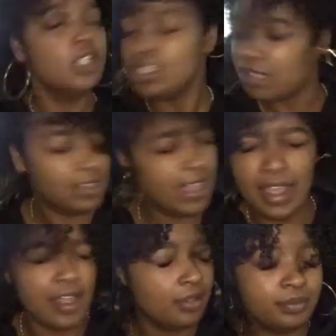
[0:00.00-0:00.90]
So
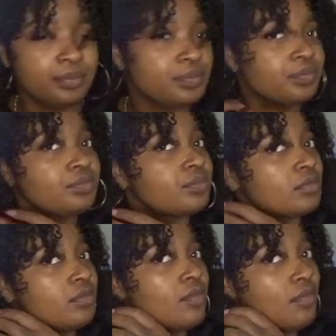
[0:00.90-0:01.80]
now
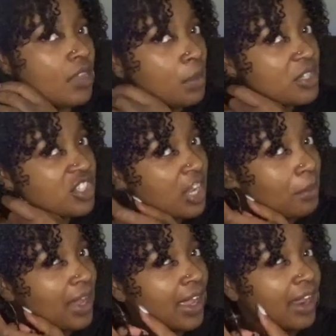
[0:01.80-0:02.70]
I'm gonna shake
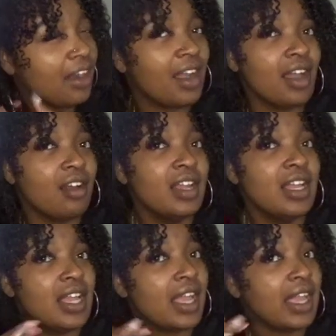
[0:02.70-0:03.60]
my hair out
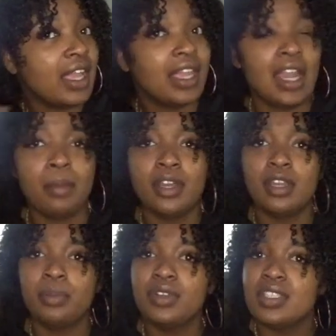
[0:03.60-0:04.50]
and I'm
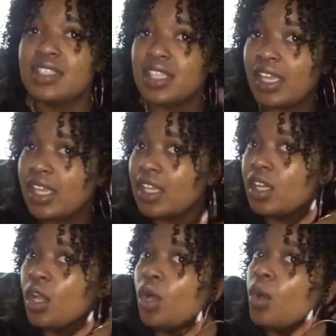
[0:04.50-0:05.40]
gonna
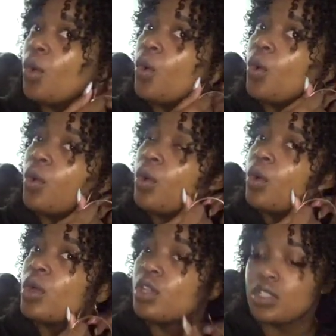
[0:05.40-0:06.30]
proceed
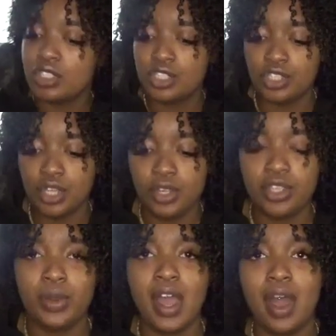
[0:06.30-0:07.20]
to show
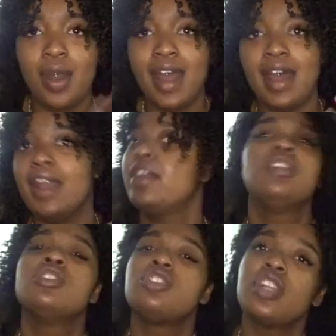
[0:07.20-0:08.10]
you how I
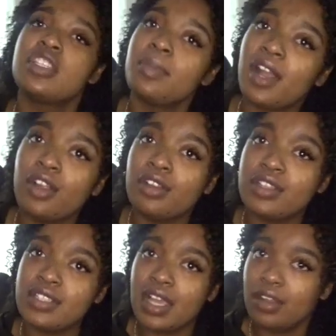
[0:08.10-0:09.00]
stretch my
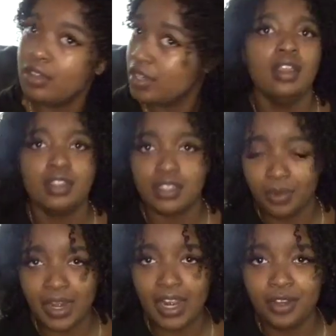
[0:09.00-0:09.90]
curls out. So
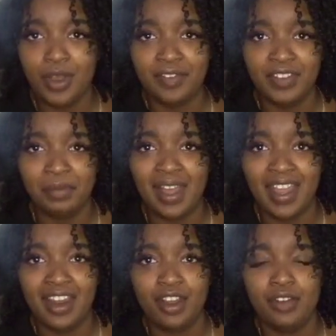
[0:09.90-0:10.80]
what I do, I flip my
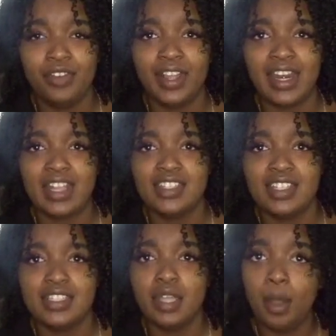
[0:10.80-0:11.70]
hair over and I
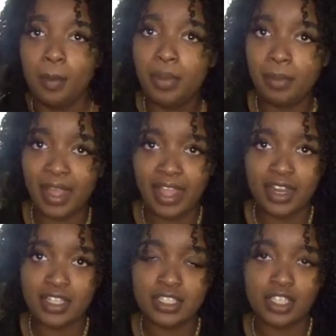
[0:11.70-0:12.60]
just put my
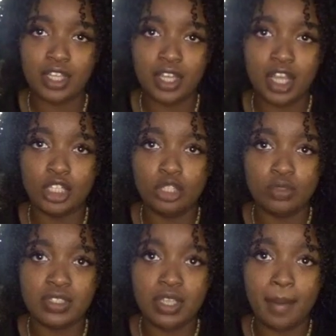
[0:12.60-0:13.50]
hair into a
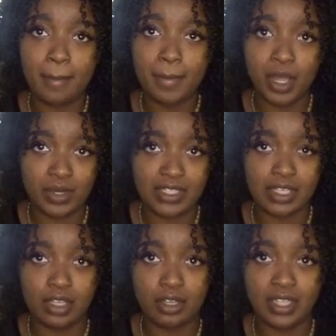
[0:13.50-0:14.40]
loose
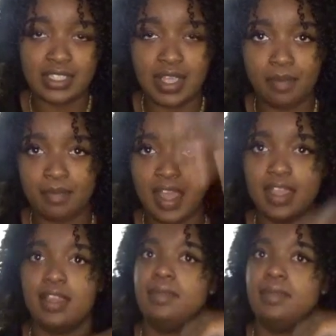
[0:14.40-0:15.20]
ponytail at the top of my head.